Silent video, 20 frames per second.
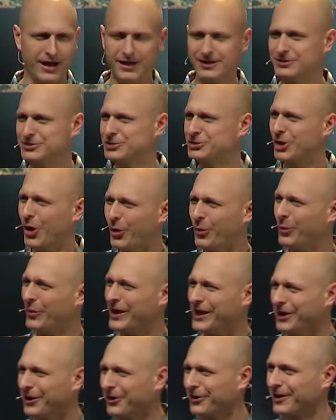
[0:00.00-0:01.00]
So
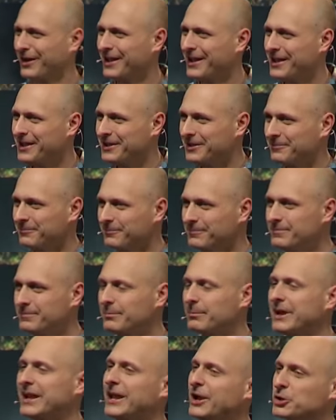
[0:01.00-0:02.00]
weird.
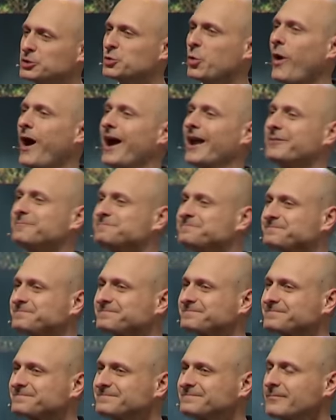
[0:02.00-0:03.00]
But here's why.
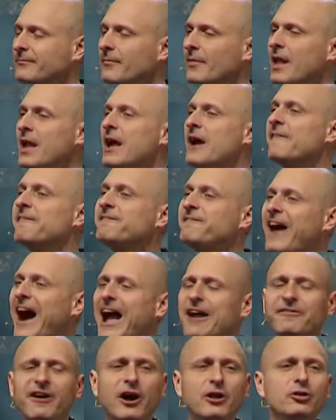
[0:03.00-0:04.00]

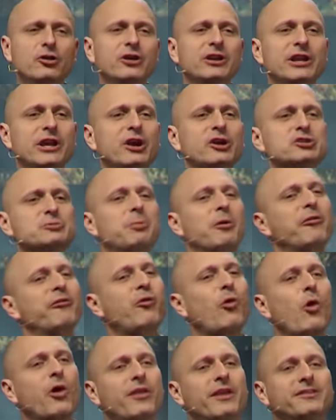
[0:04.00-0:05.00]
five hundred years
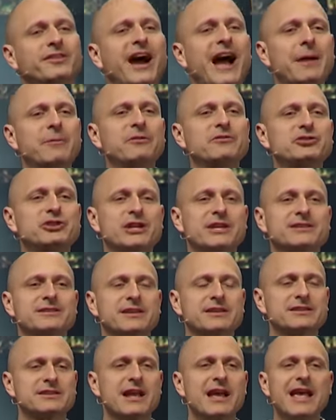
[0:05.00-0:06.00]
before the time of
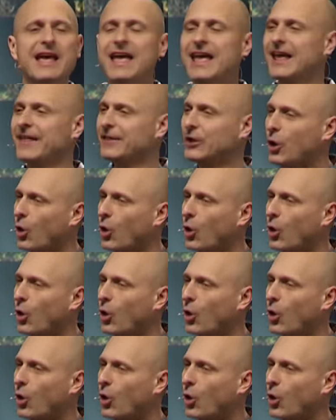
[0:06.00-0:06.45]
Jesus, in the